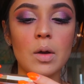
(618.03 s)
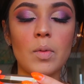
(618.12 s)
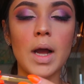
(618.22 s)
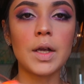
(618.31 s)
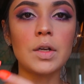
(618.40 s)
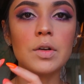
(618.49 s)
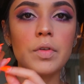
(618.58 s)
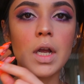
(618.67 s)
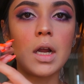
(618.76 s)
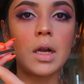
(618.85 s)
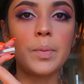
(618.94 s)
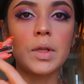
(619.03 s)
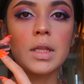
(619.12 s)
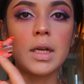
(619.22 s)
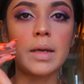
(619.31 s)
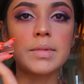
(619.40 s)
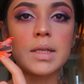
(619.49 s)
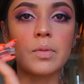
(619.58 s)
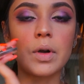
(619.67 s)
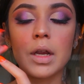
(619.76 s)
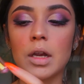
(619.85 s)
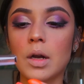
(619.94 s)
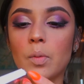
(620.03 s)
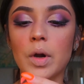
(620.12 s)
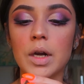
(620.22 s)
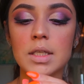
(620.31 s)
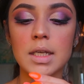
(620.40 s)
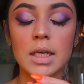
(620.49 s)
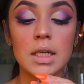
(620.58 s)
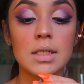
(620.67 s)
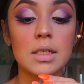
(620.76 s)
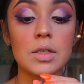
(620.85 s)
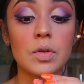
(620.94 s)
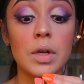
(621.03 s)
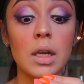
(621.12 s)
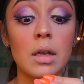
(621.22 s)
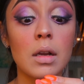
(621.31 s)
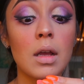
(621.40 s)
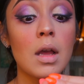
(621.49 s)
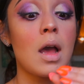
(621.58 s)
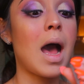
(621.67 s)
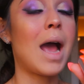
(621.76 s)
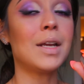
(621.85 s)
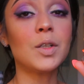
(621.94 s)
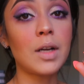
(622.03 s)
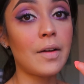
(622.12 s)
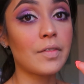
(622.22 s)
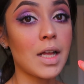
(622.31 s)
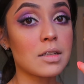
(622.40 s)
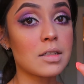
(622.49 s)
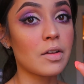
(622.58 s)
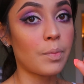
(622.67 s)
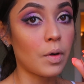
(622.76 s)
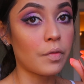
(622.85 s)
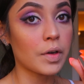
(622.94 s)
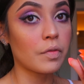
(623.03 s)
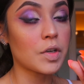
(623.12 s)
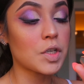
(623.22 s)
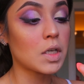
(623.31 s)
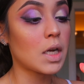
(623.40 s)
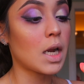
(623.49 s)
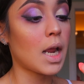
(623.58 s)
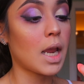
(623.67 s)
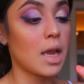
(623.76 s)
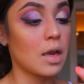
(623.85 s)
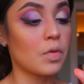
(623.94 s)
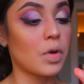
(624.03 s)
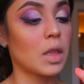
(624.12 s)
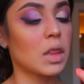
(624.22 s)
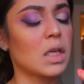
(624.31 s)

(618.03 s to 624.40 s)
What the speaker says: Why couldn't Rihanna put the name somewhere here where it's like easy to read? I don't have glasses of perfect vision and I can't read